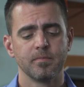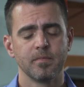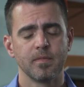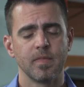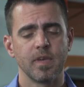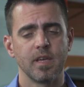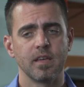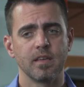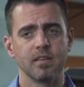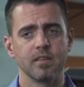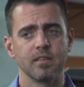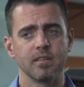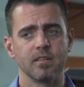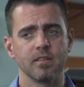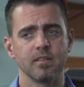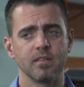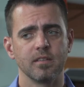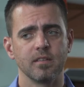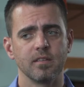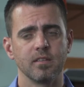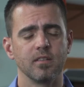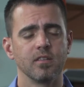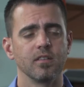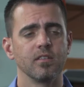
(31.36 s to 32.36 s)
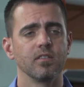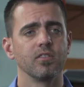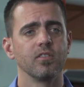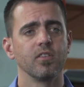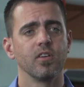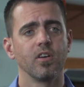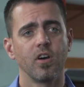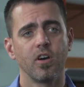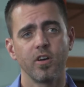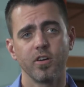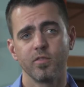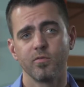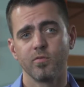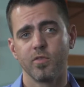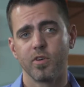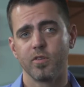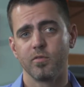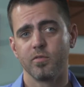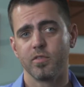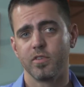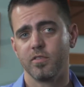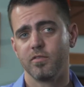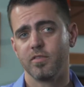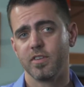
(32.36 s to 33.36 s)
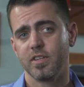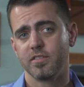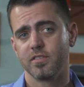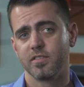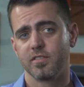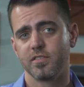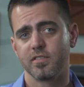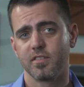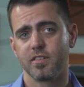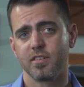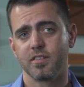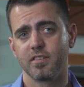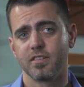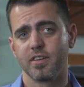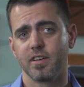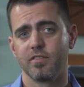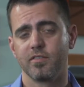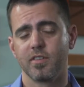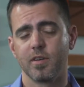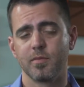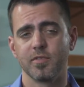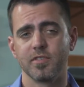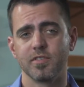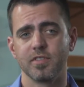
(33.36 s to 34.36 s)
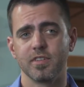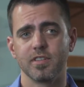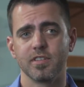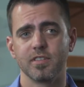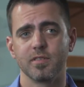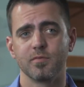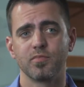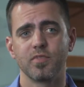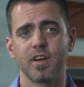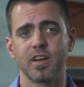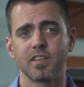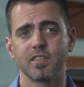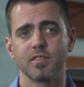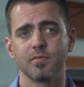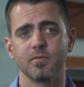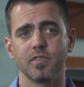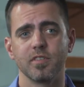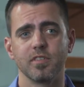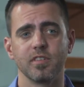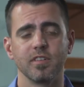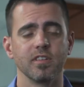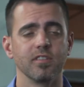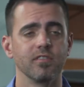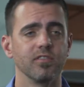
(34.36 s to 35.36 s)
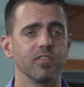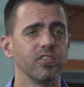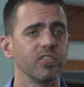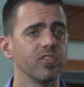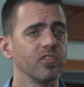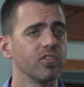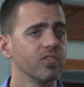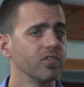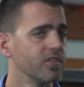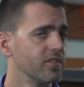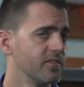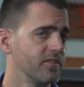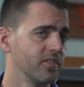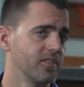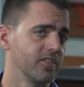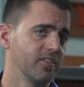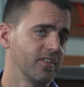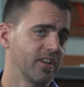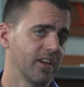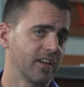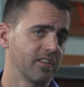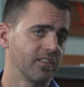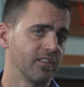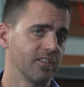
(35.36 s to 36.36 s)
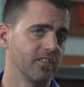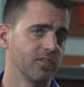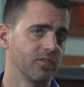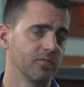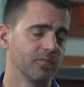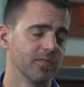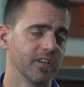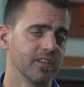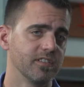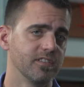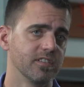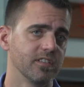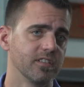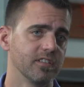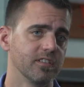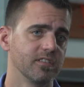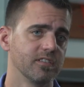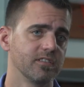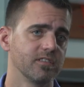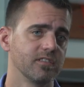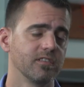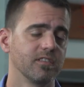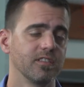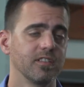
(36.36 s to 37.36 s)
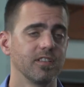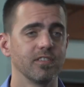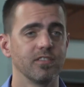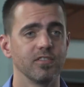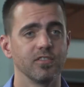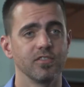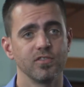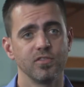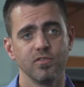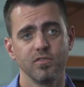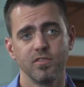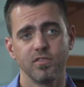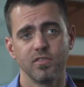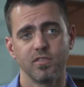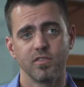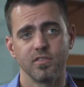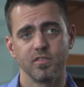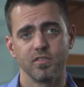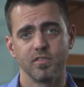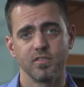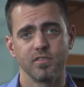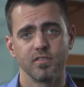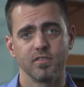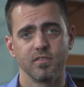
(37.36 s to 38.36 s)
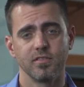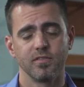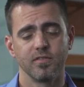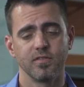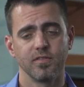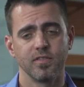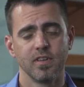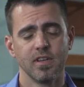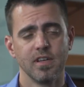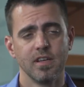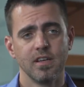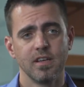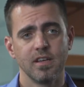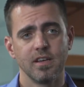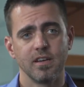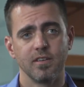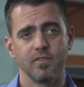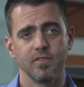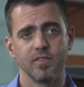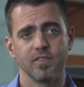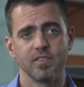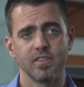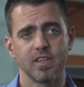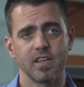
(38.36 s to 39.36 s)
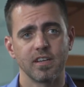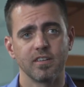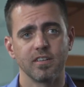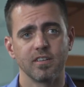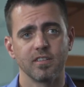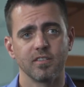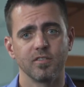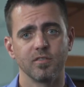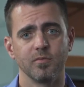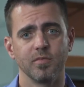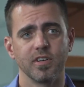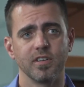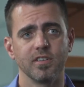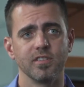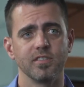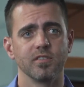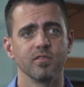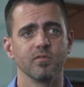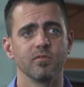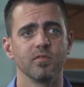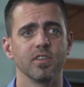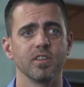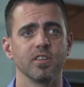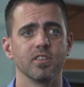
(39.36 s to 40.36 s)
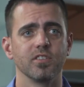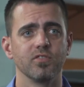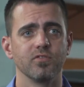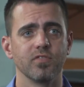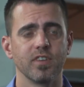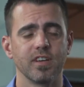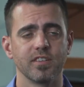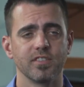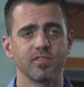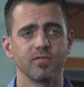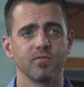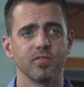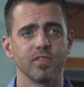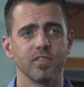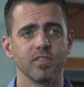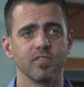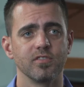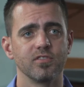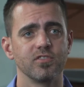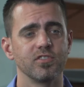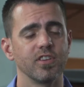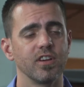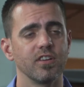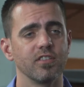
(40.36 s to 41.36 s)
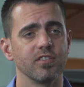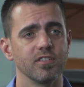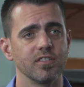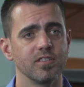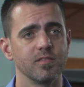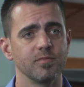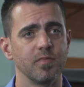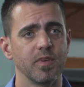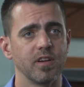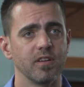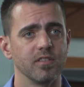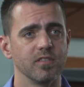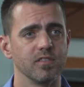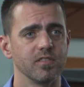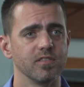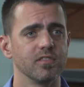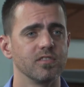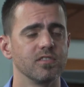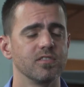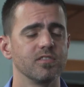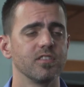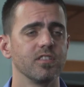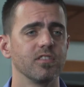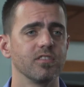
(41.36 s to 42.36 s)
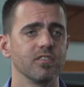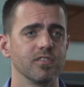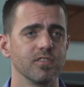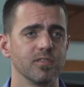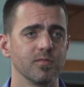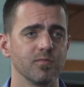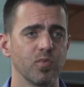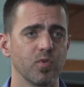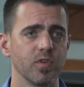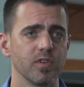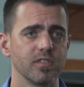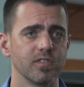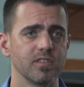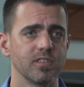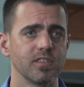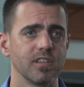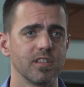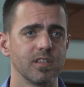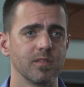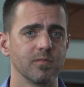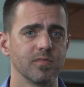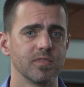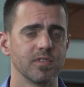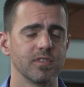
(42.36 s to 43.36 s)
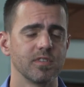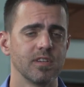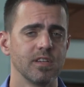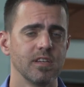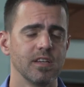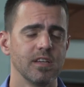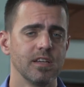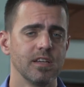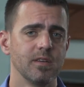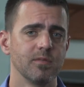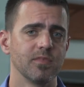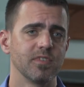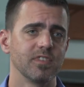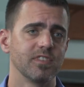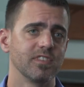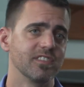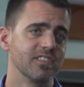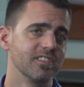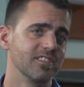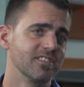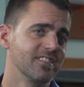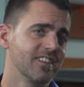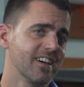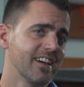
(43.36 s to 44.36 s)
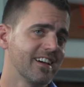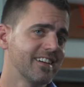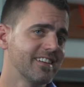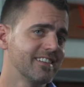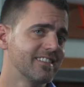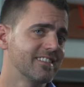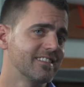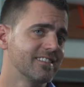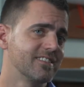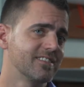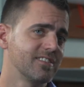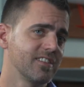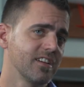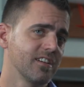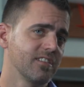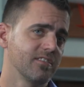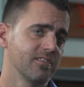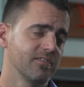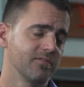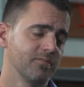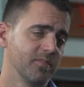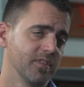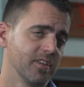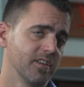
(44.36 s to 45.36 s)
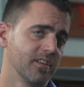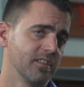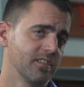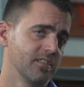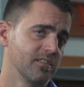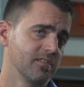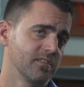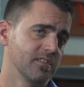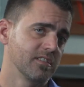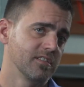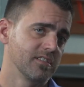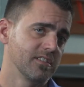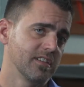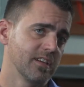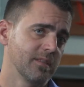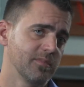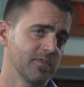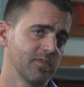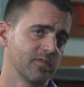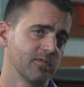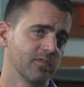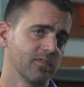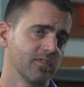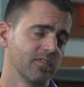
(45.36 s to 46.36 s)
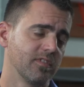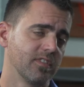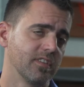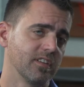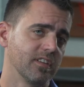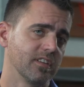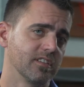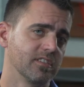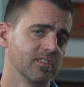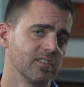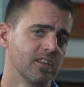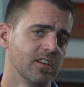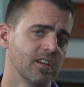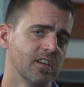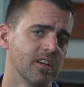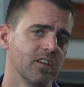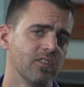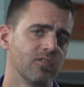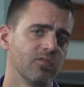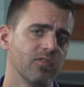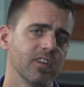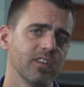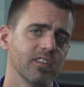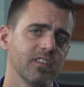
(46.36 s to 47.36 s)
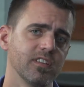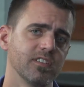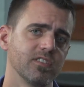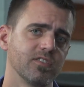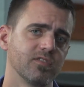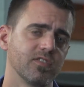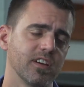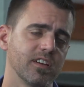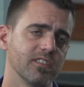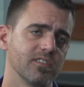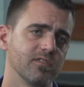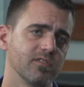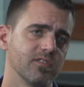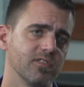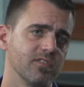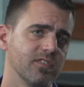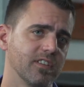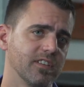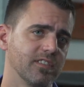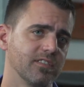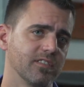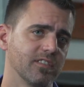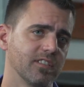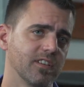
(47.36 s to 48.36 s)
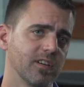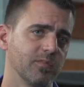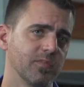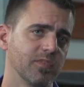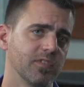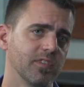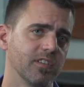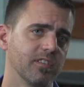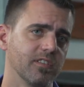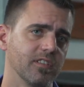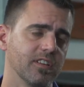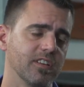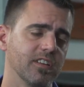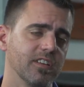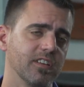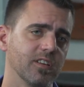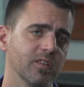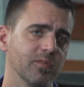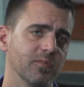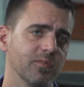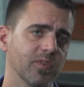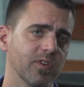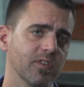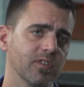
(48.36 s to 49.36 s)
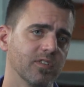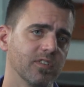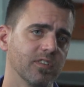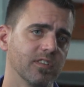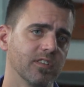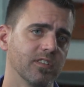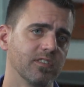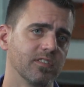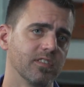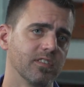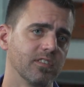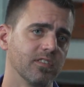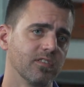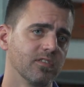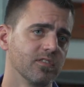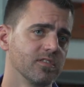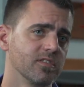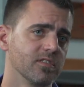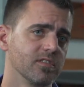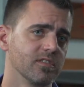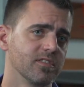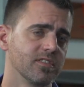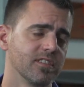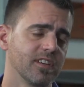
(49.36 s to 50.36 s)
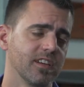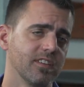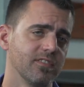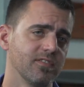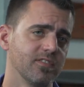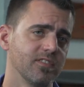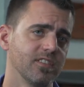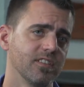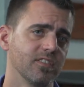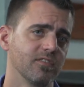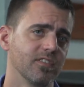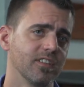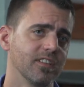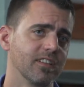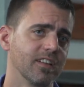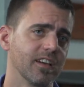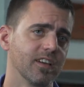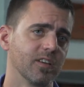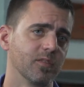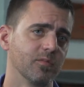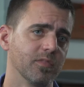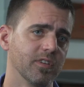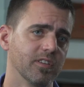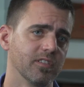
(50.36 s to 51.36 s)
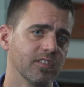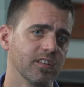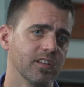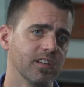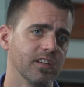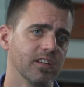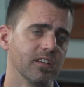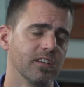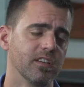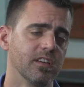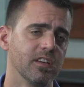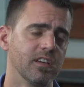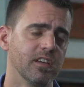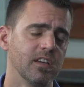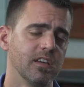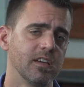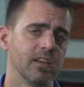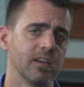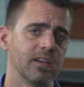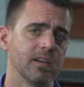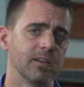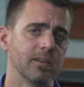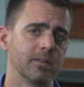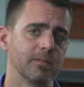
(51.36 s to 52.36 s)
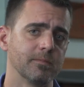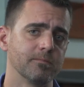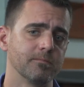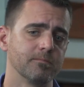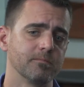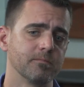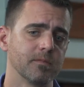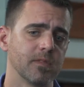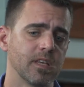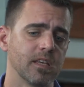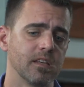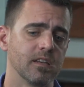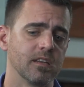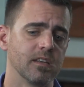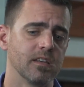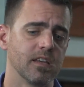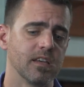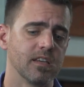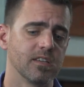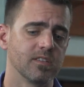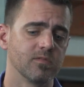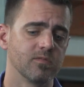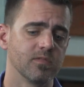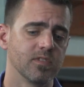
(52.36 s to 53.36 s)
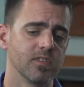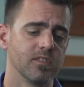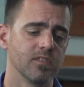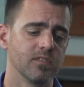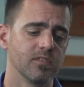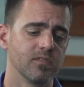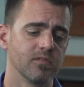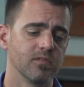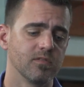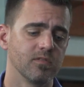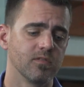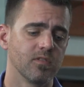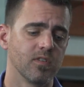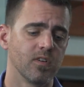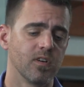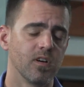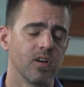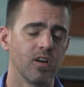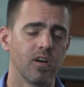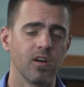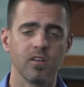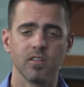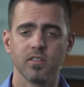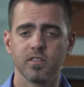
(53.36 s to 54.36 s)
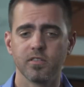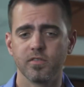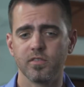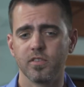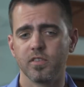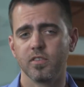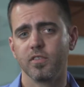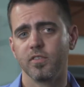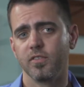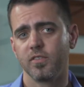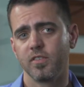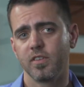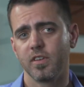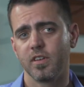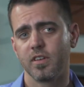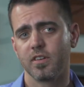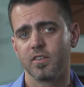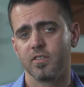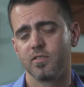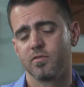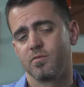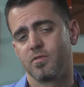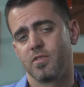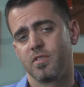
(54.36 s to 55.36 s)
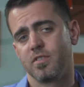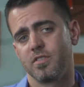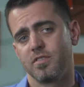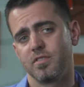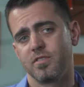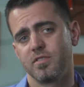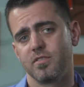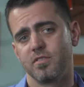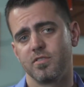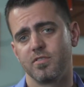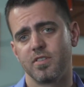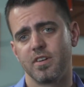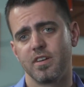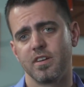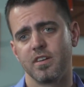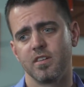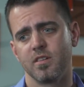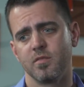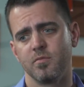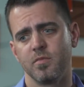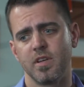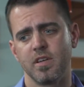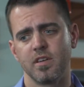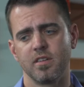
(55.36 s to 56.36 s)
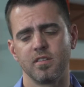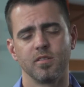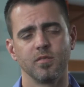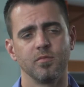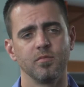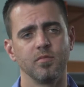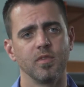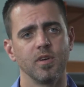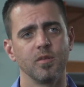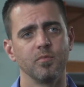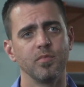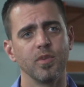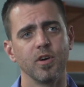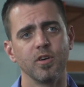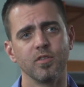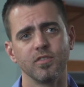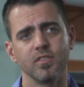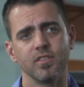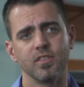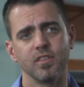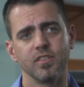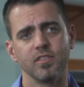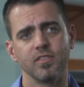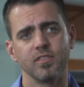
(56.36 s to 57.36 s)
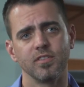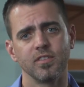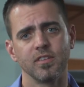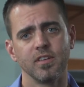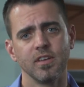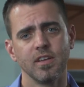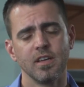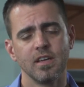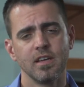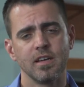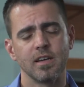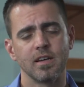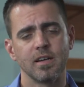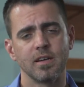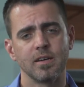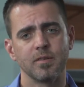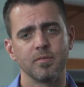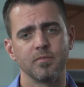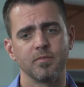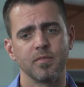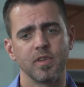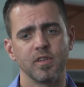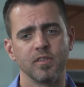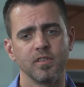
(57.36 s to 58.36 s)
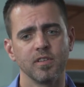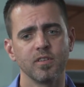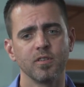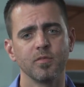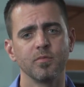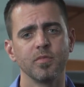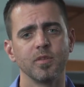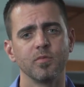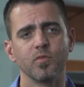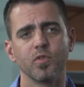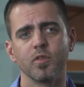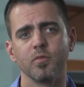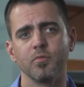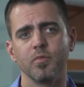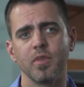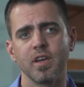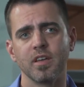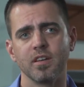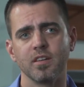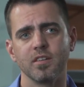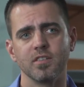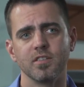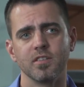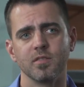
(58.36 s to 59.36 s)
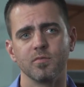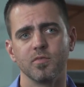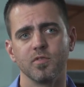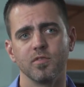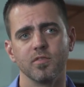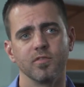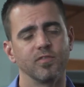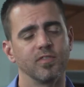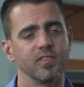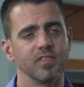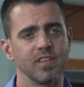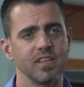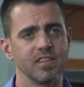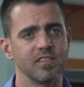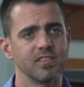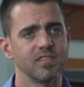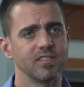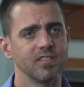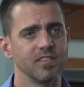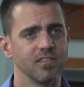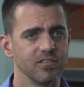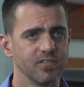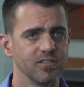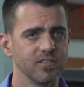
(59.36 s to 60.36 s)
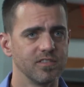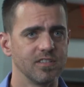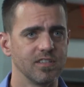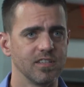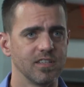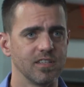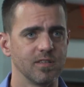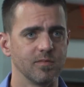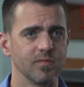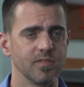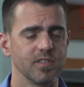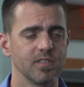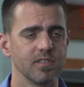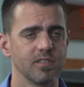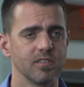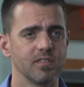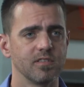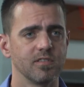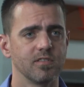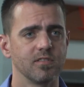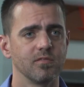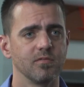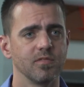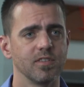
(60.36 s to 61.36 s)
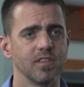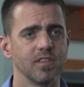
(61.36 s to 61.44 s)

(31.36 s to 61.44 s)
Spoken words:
And the hardware, when you reach the starting line, represents approximately a third of your technical budget. So the other 2/3 of your technical budget we address with shared spares and shared support schemes. But the design itself, beyond those conceptual things, really tries to address a couple other key components, and those are safety and reliability. And as we do all of those things, we're also trying to make a boat that's a little bit more manageable for less skilled teams. So we